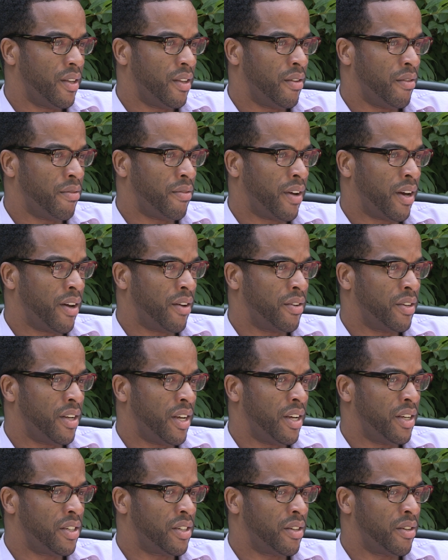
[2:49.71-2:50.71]
the
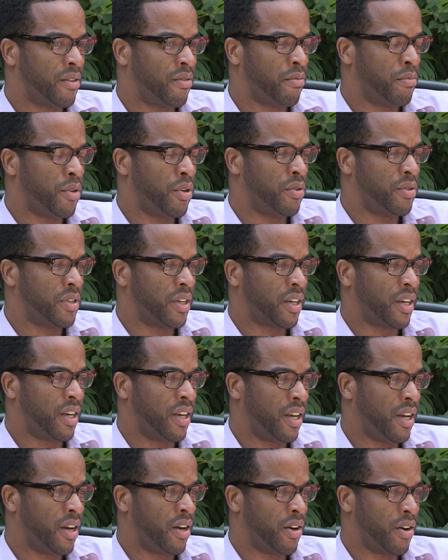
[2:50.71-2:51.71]
foundation of music
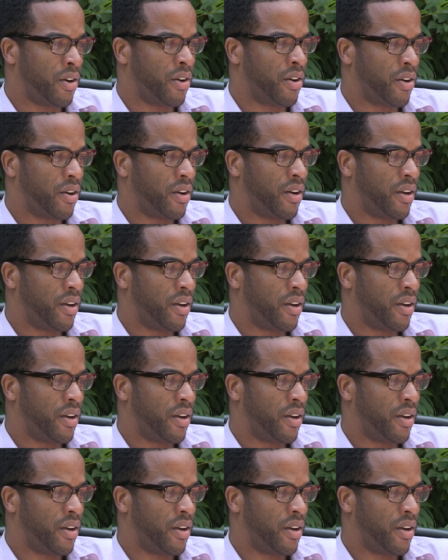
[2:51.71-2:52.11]
here